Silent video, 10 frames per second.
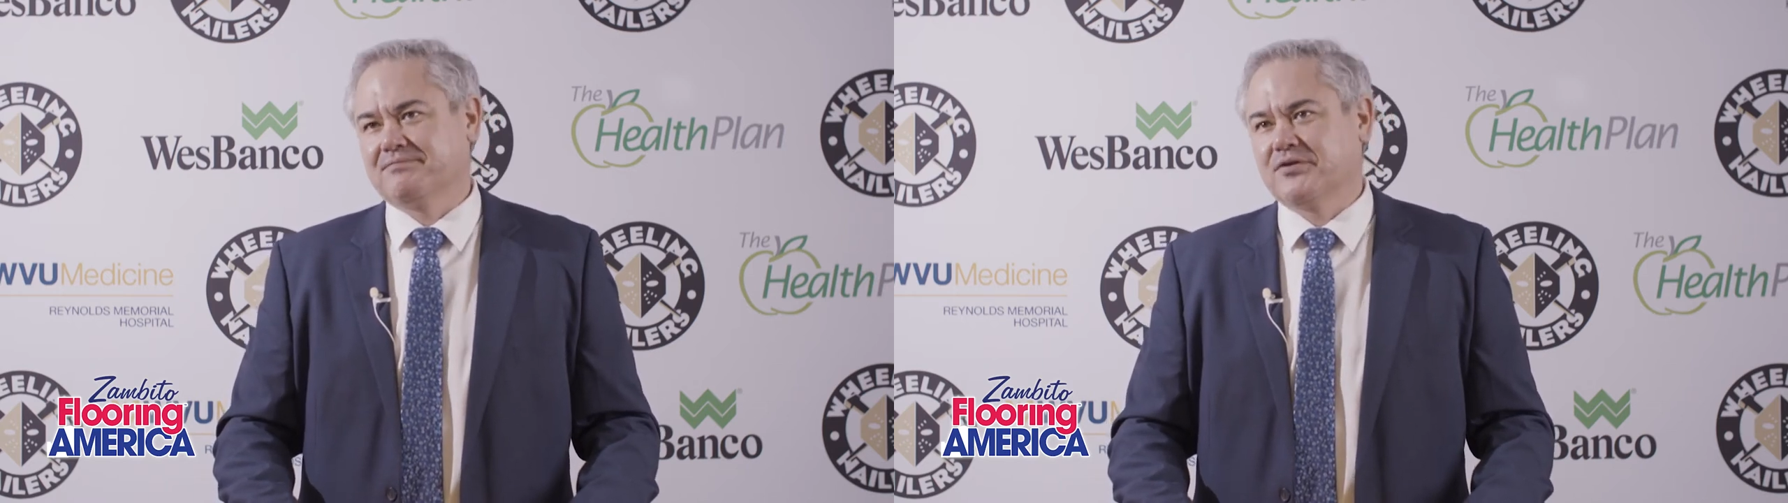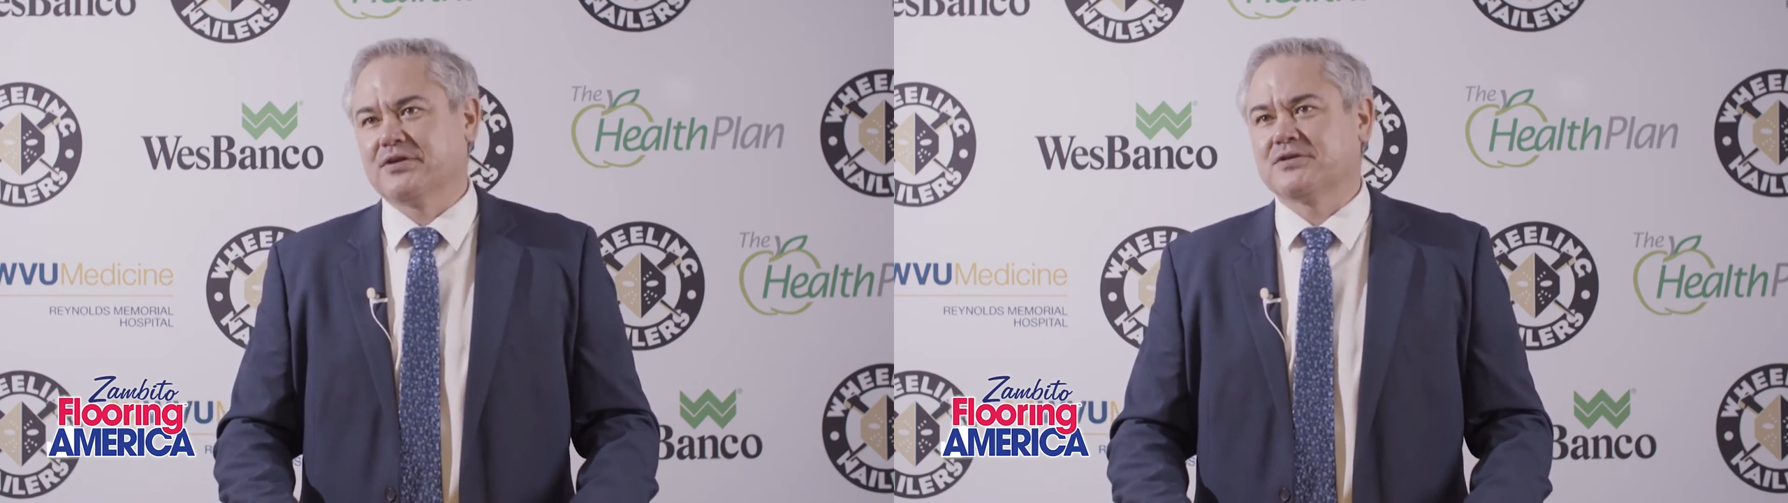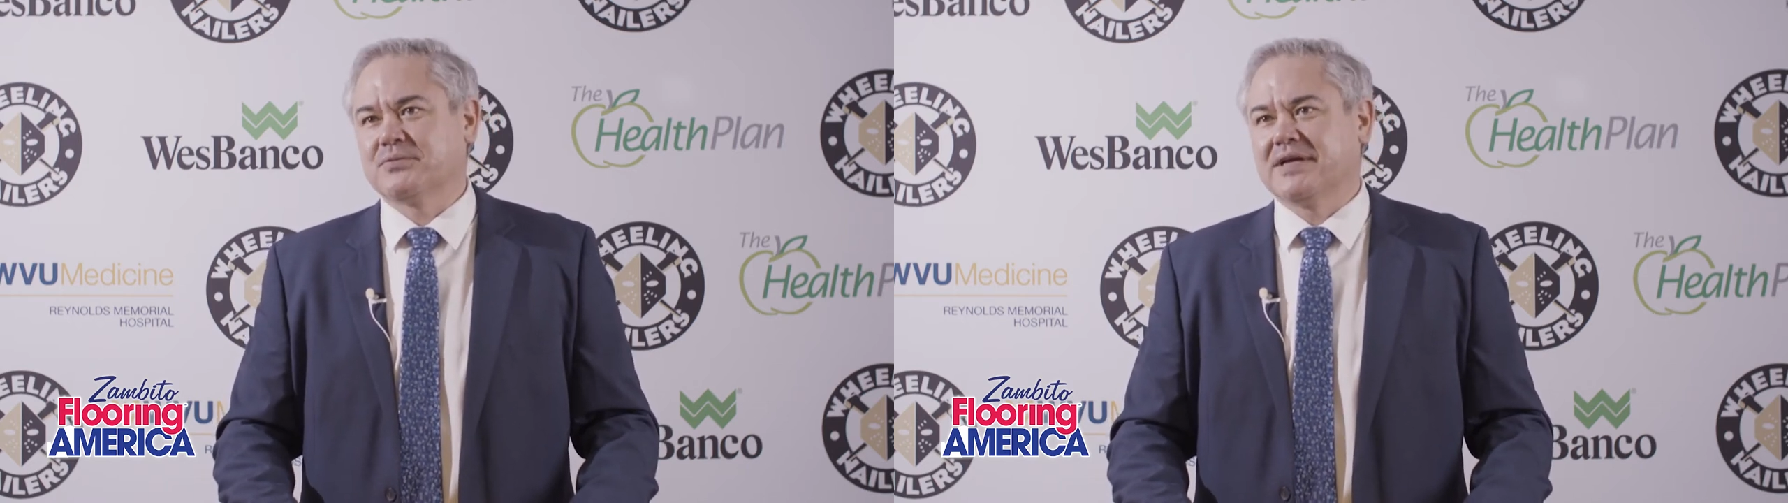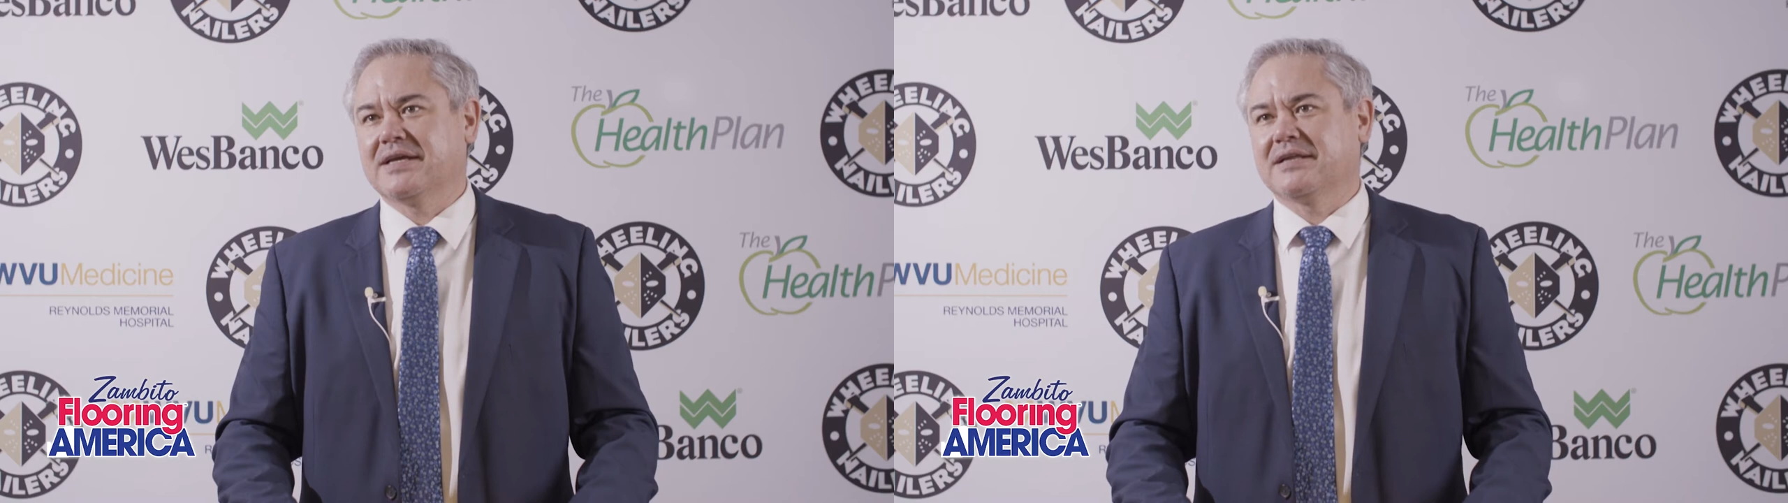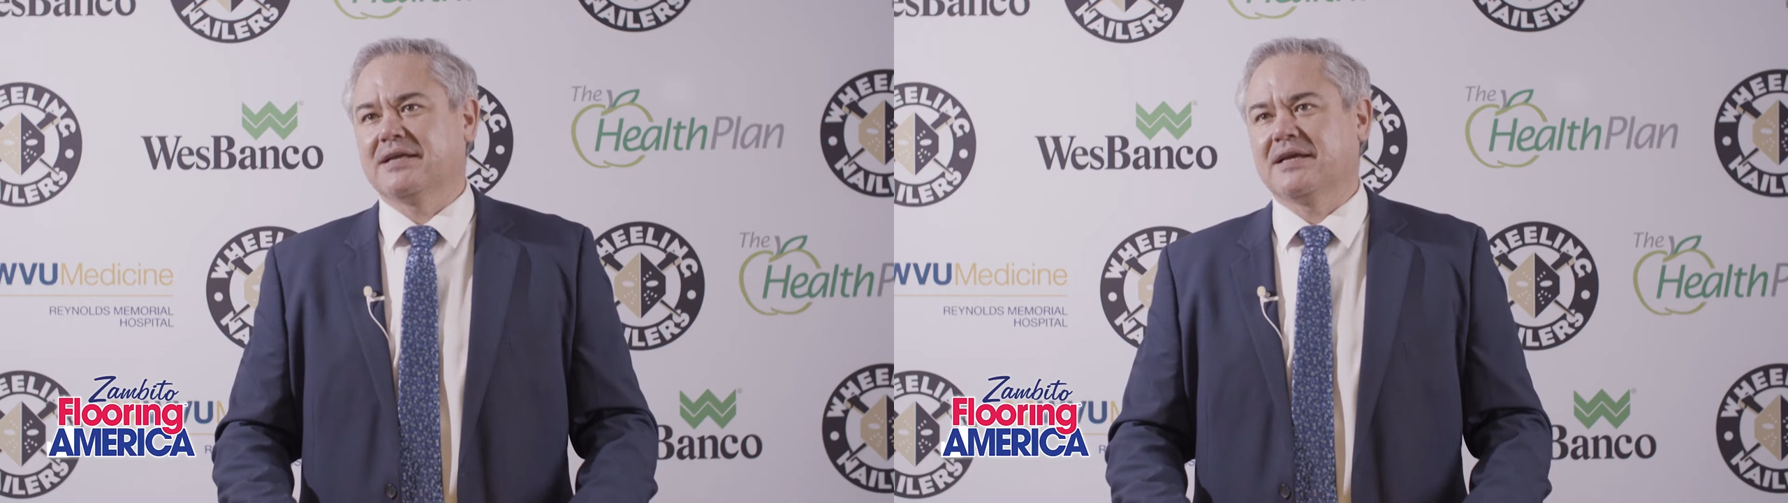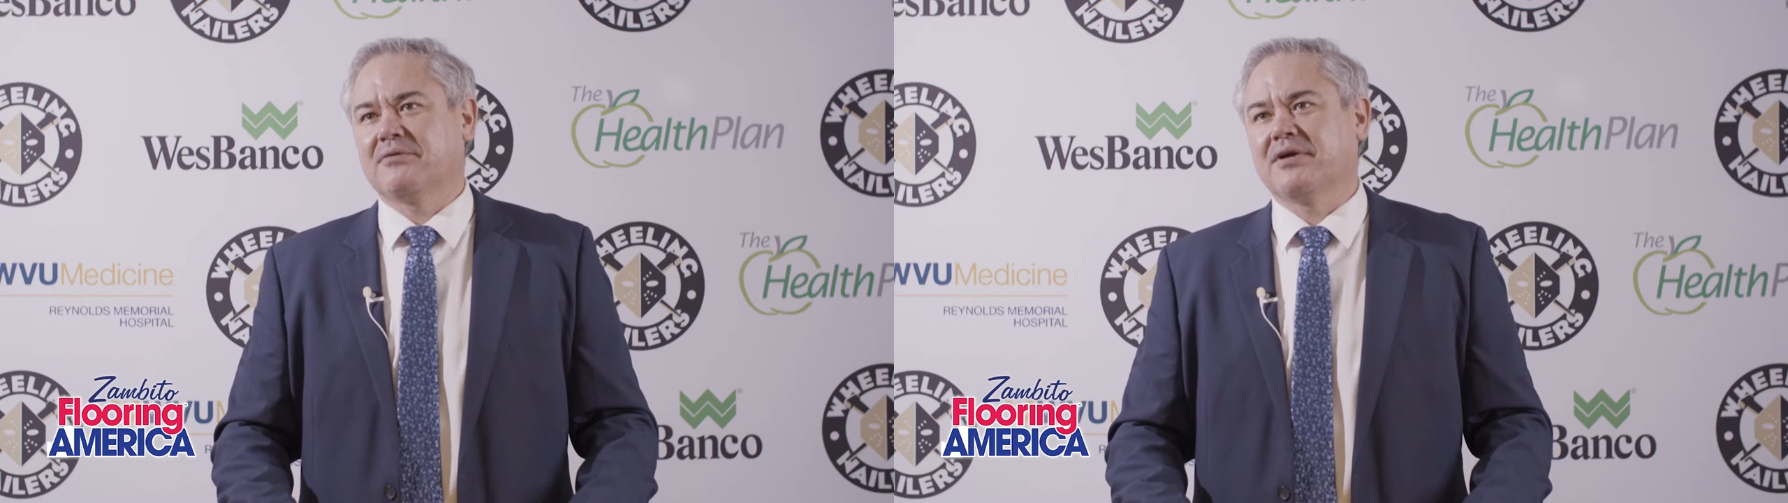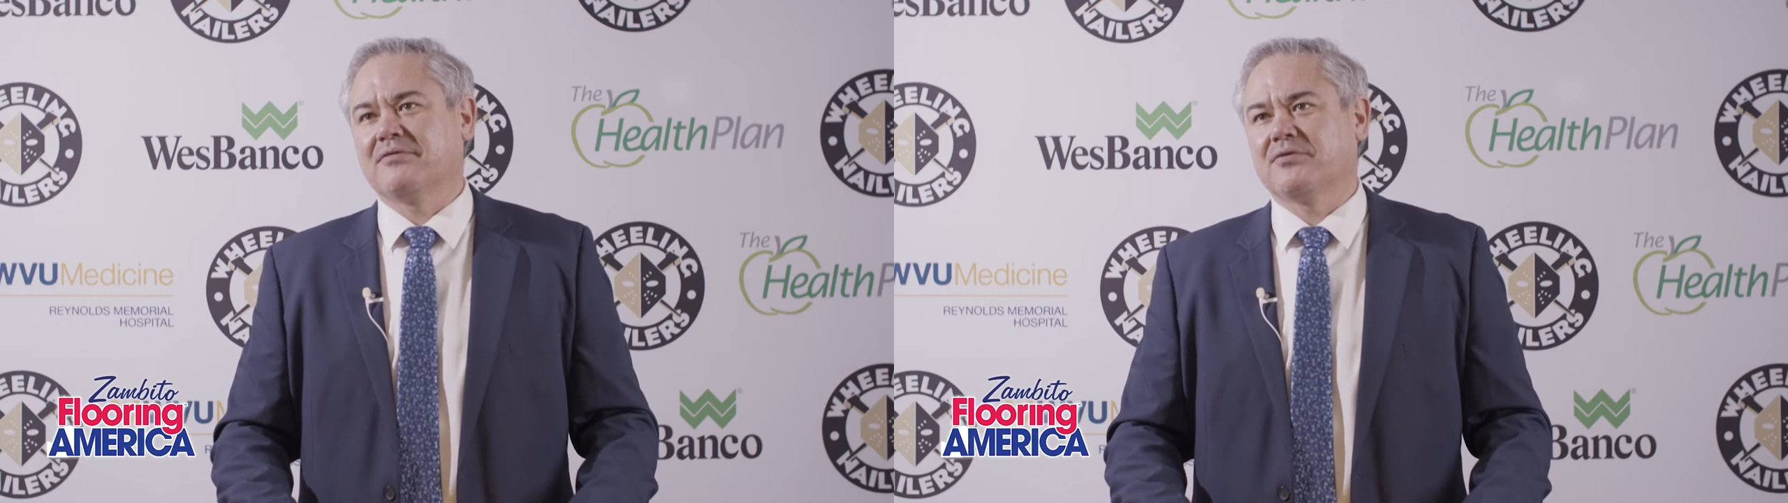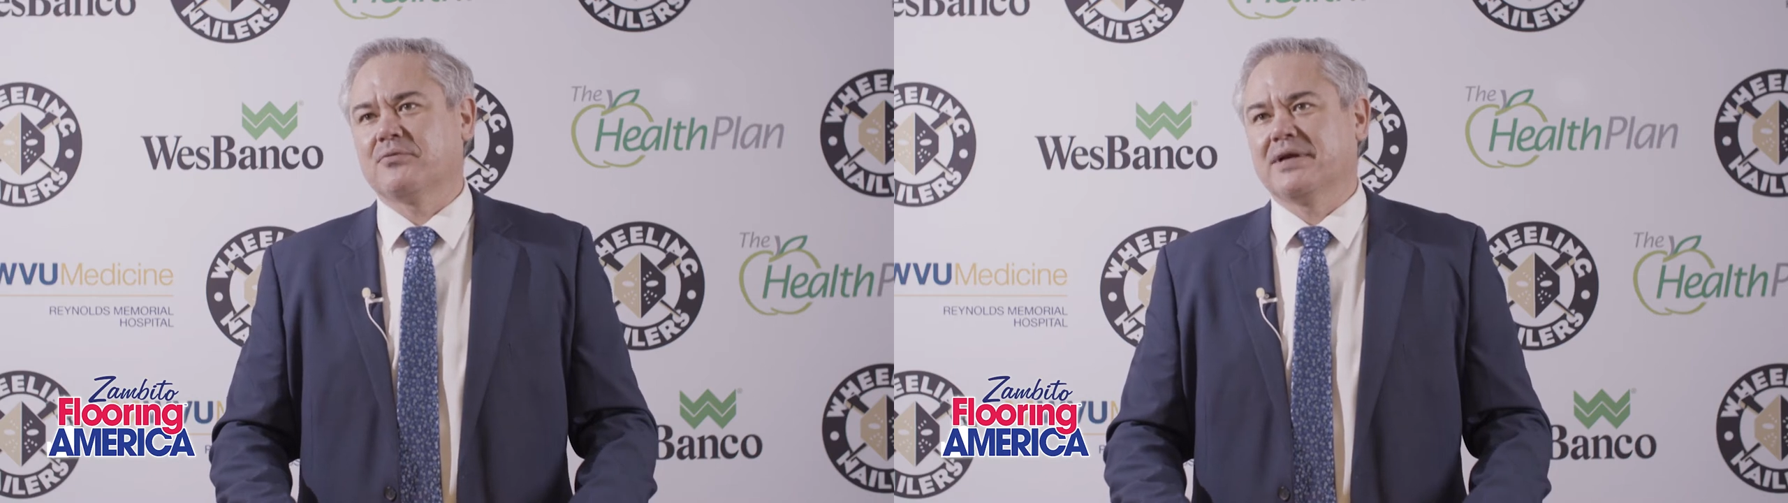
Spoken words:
for this week and then get ready for the